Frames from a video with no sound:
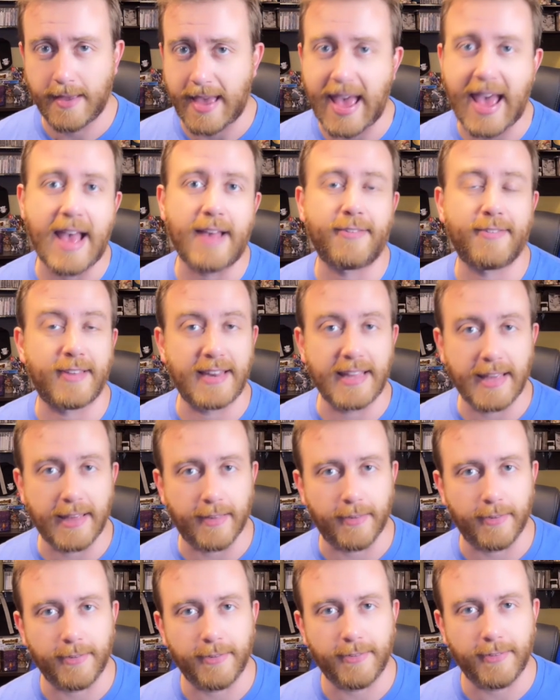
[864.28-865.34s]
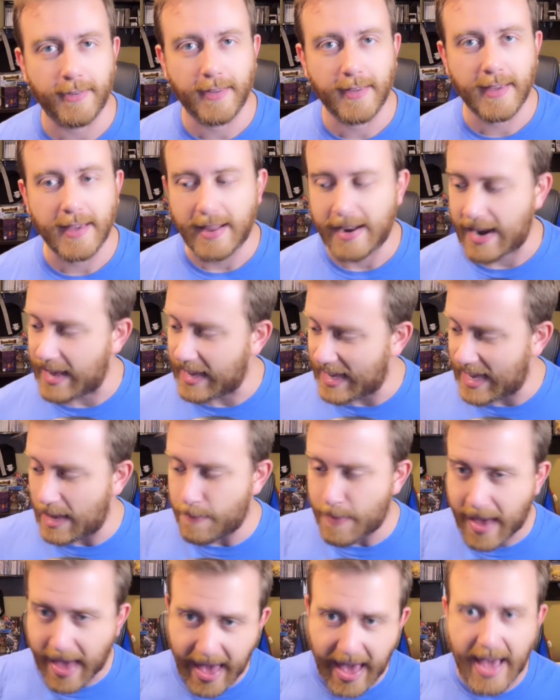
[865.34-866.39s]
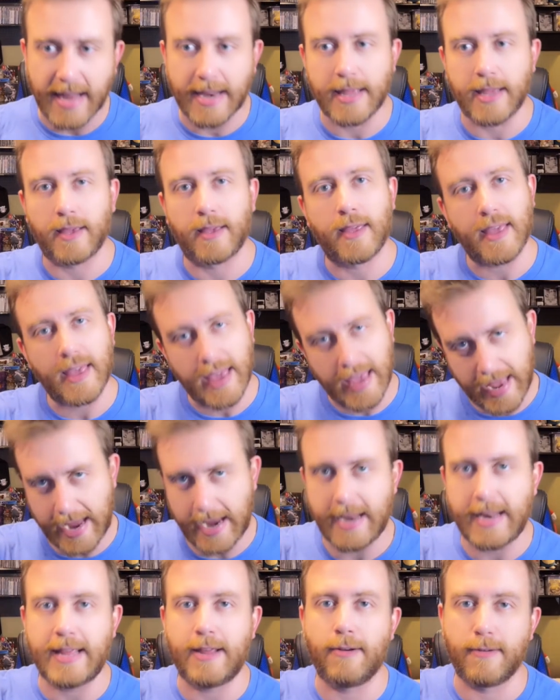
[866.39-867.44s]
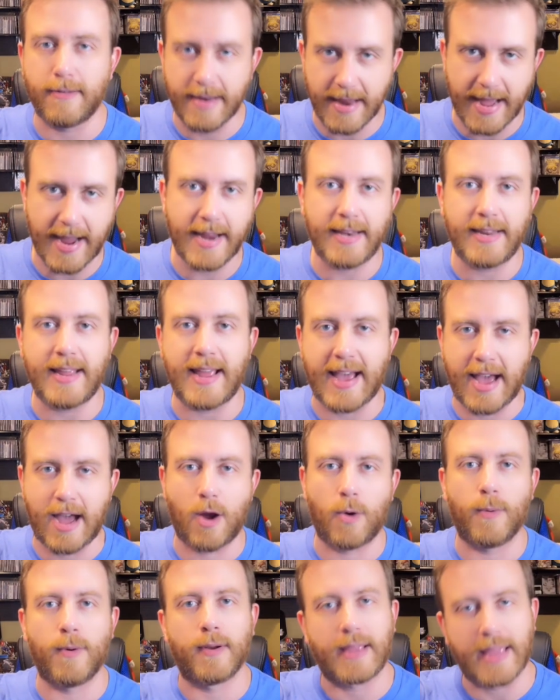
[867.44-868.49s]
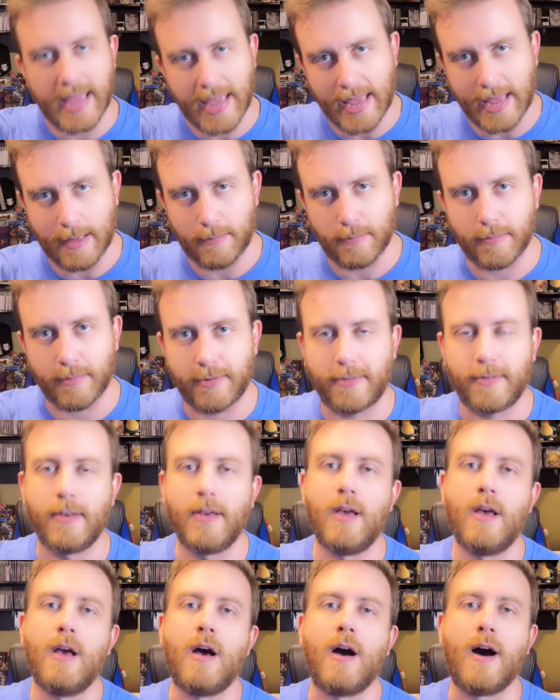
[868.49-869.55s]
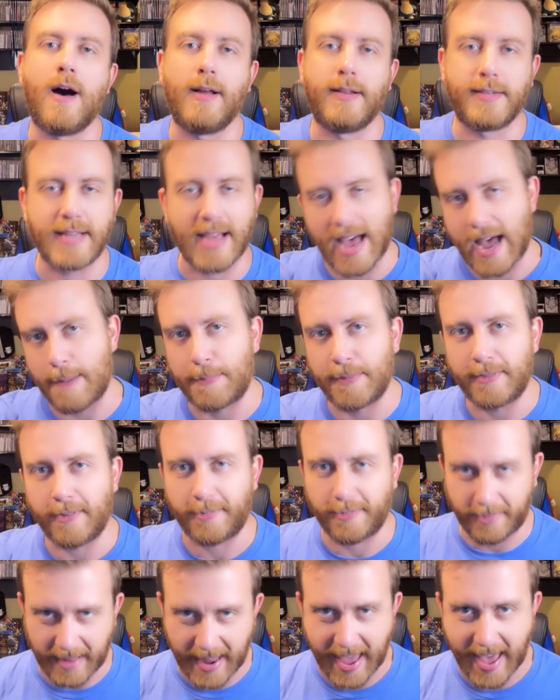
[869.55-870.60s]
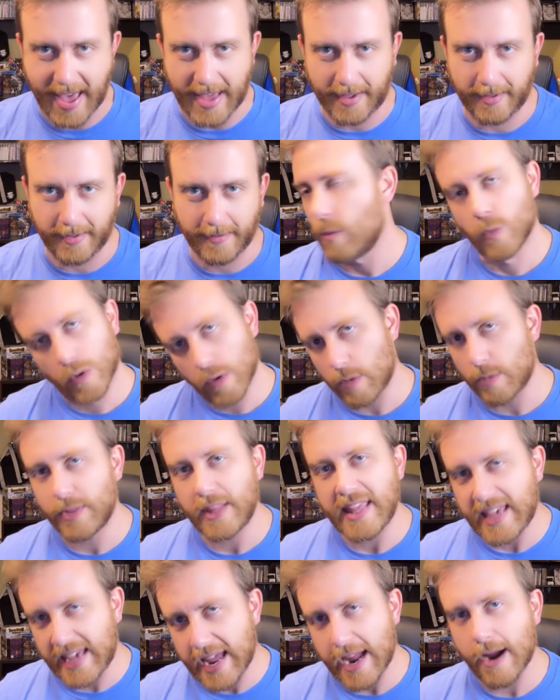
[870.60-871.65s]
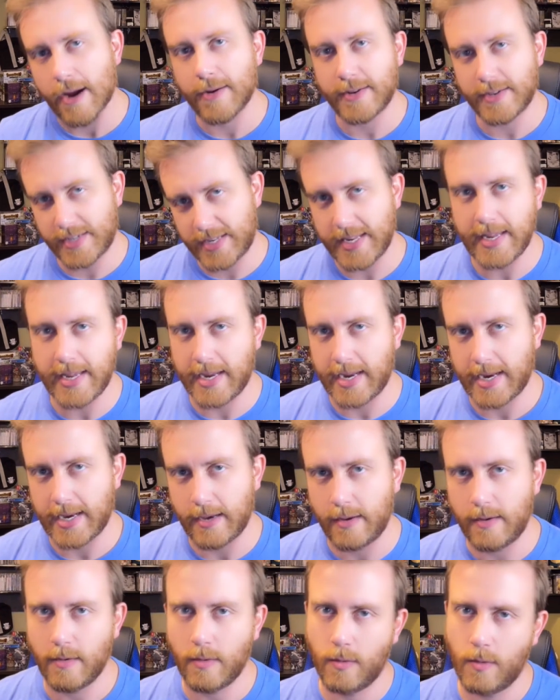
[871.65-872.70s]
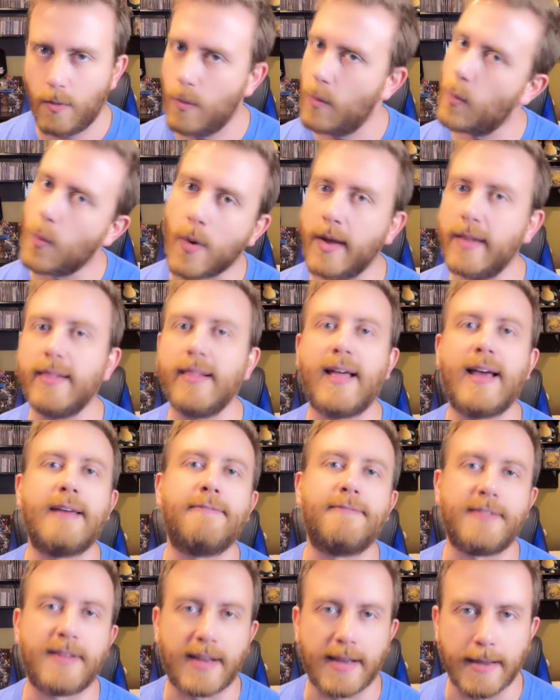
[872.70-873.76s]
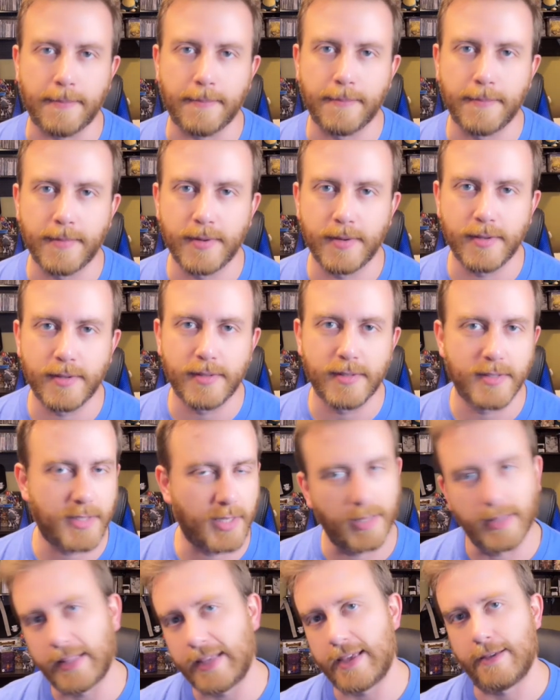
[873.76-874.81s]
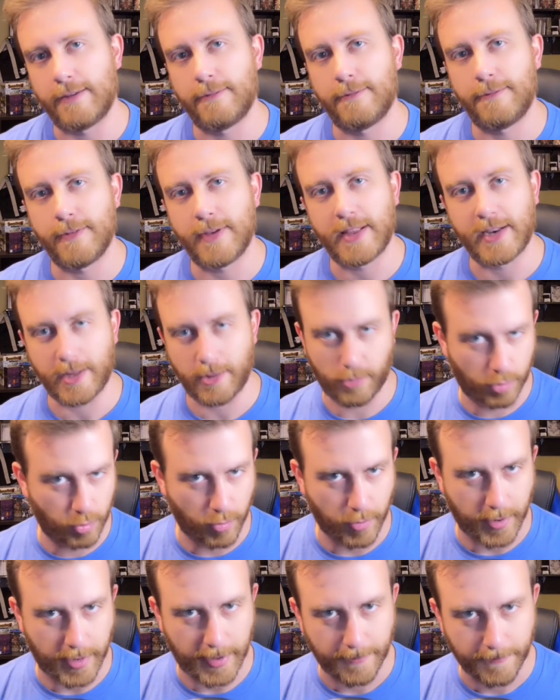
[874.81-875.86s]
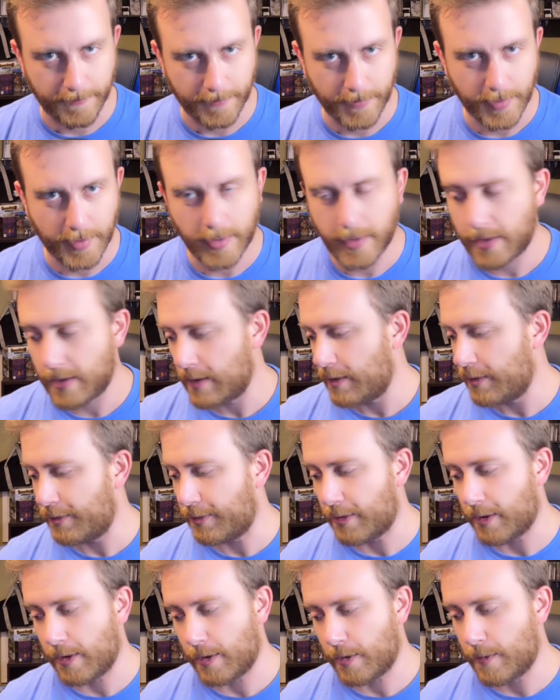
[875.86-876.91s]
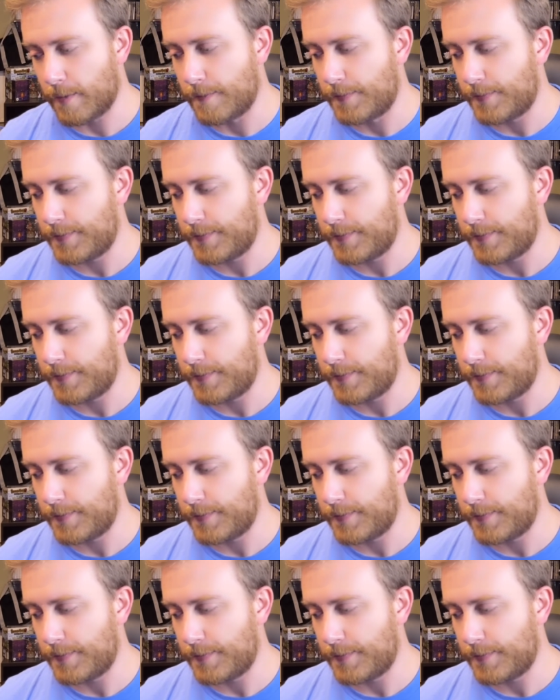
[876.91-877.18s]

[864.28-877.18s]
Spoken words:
as it is. And I keep adding 80 or 90 hour games on top of the stack. We're only guaranteed one lifetime to live and enjoy. So